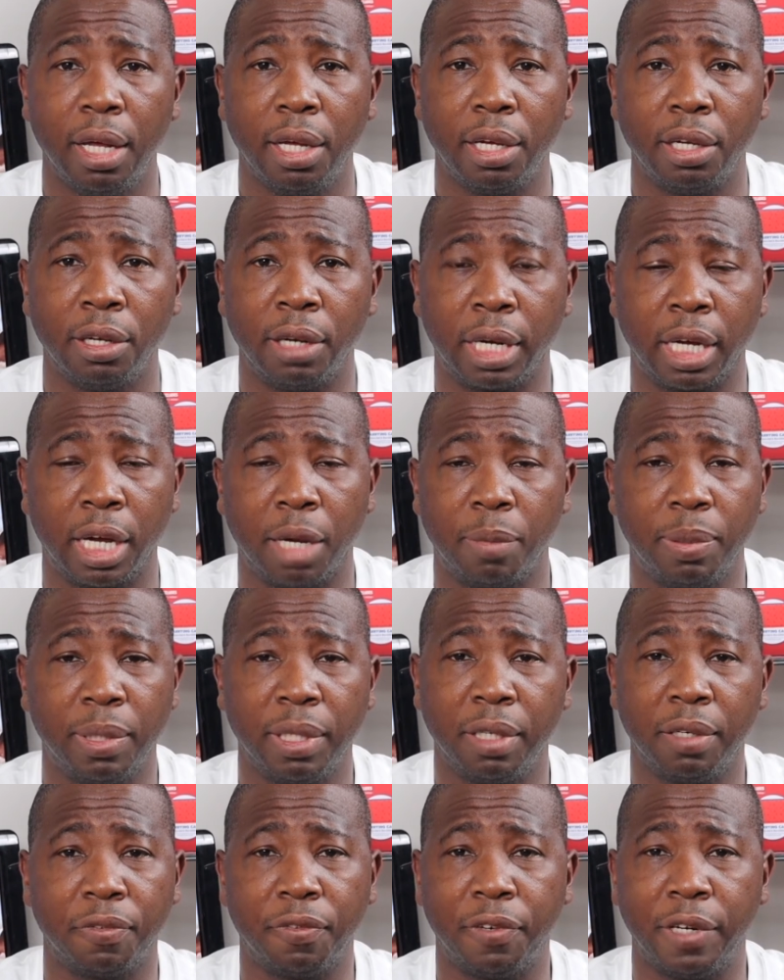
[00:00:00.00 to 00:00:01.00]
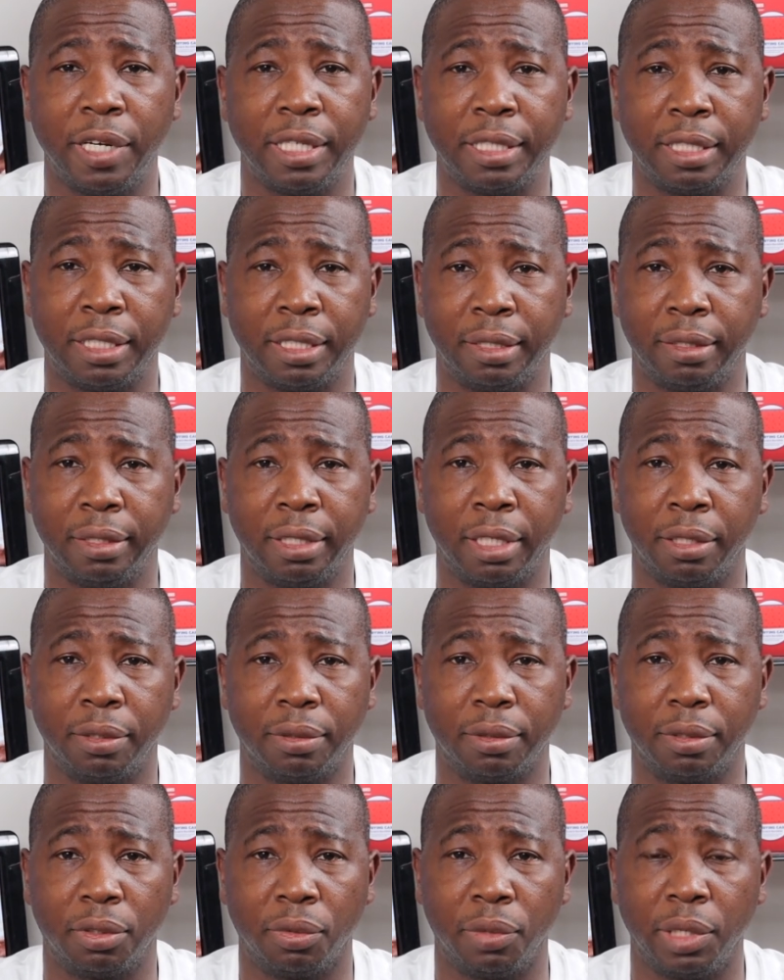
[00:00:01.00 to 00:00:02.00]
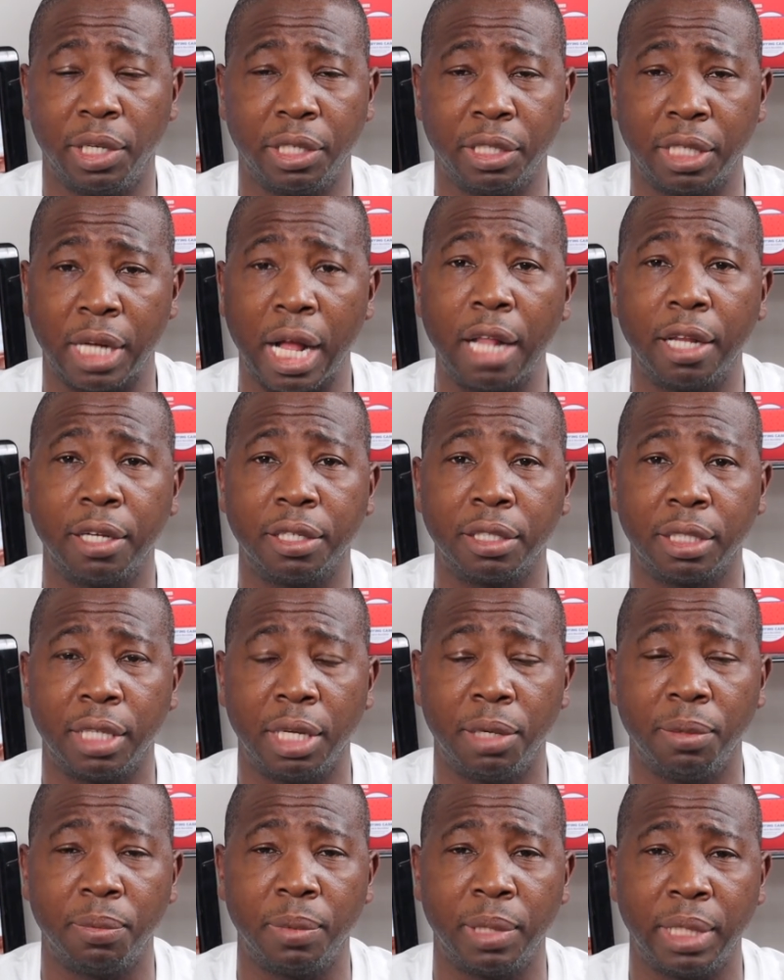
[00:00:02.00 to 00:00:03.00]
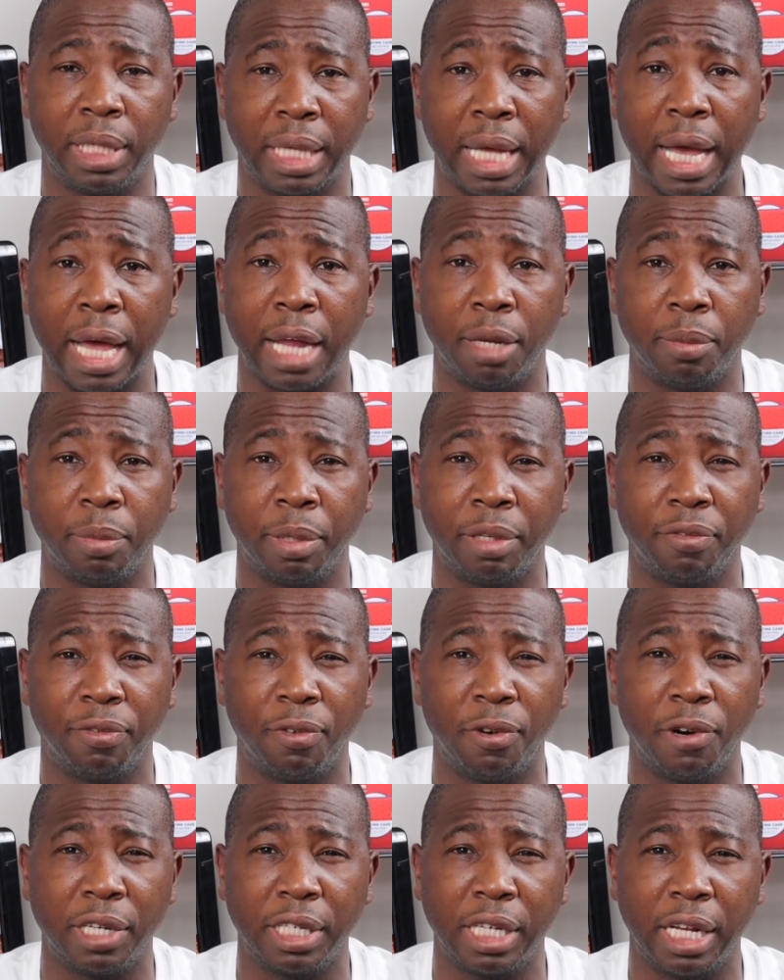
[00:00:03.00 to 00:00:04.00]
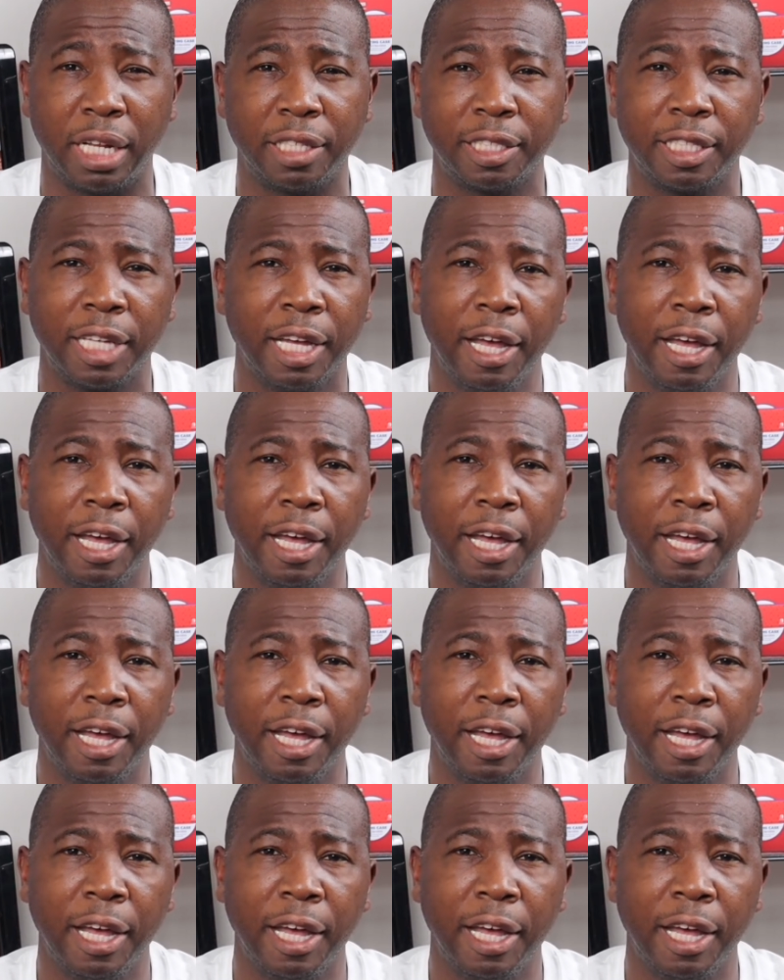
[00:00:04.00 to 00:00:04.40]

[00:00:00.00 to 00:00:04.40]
You know, I got plenty of friends that, you know, $300 and they went and got it, but $400,